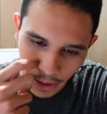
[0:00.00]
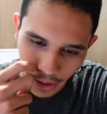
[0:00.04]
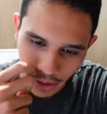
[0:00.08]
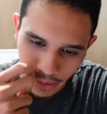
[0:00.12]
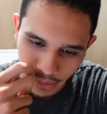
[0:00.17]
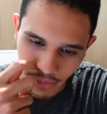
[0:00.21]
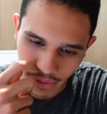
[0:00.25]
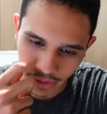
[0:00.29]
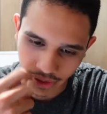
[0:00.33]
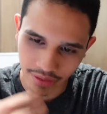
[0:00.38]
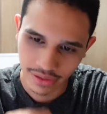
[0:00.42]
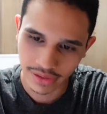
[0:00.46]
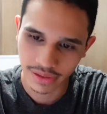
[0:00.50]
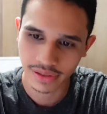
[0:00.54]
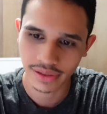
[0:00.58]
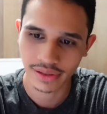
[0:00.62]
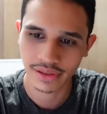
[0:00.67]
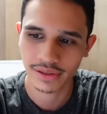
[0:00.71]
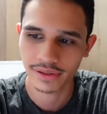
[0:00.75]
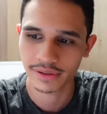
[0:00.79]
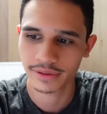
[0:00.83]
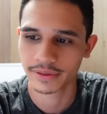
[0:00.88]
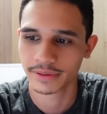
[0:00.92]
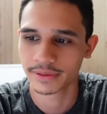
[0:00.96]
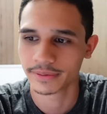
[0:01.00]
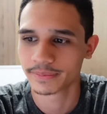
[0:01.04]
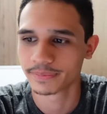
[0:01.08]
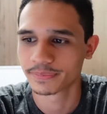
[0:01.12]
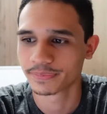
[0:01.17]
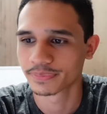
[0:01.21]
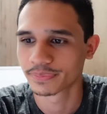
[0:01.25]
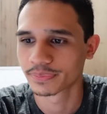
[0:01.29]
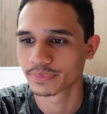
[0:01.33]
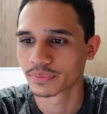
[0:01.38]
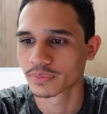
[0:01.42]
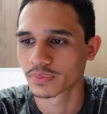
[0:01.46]
But
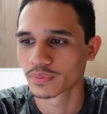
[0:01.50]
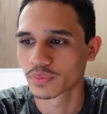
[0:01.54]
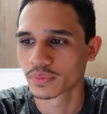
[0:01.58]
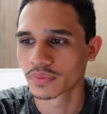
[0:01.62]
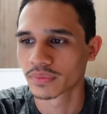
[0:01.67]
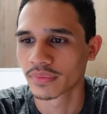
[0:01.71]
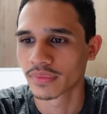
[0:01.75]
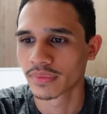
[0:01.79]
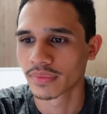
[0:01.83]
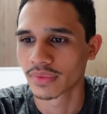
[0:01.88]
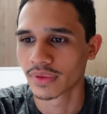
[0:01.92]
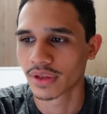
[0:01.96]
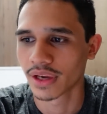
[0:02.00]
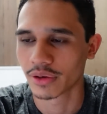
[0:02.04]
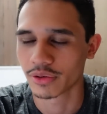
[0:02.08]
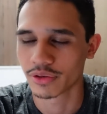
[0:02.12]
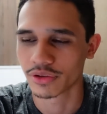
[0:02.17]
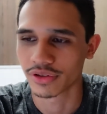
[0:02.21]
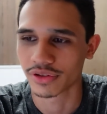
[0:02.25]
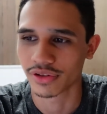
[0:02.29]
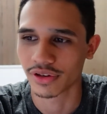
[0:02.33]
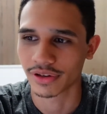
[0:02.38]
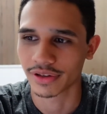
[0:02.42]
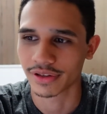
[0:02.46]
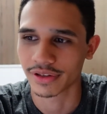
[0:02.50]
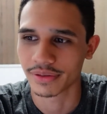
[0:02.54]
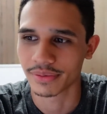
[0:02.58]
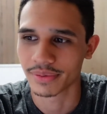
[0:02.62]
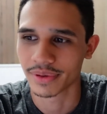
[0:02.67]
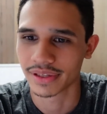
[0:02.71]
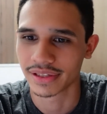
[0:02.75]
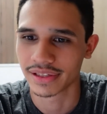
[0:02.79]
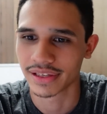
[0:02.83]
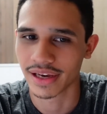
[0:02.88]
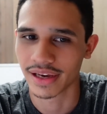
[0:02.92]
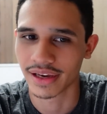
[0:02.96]
I was just talking to
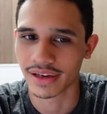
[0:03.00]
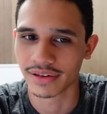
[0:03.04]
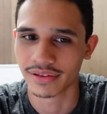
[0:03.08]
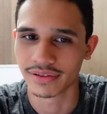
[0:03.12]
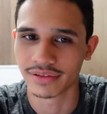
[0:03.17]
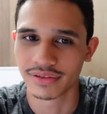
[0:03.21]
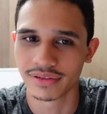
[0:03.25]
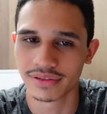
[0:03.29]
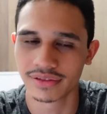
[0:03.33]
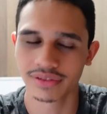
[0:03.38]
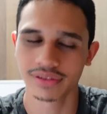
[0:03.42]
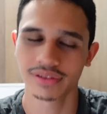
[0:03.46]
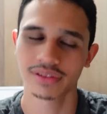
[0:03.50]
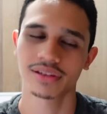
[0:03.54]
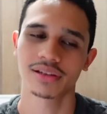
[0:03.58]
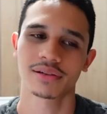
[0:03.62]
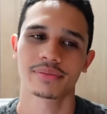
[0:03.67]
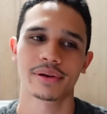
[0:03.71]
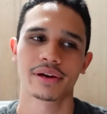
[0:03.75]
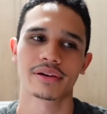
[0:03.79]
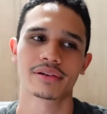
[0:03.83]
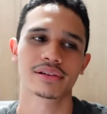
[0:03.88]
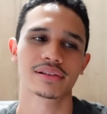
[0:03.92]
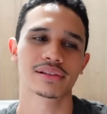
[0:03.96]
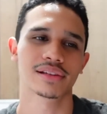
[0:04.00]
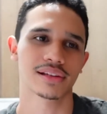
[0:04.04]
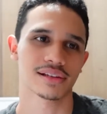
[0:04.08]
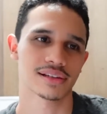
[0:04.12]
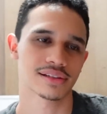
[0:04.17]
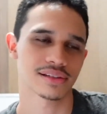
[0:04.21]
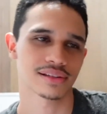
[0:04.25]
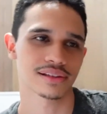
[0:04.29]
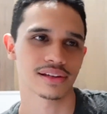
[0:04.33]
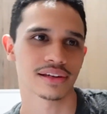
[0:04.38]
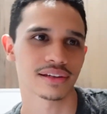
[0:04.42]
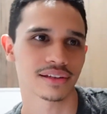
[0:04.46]
my dad about it
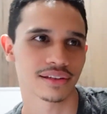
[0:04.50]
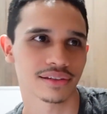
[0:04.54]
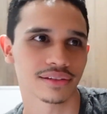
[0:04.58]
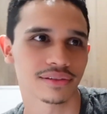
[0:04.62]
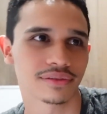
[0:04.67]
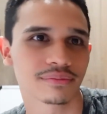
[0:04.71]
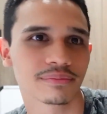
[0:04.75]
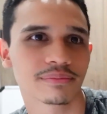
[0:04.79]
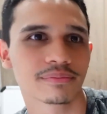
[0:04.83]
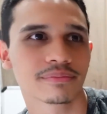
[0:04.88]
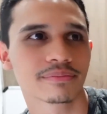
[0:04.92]
last night, and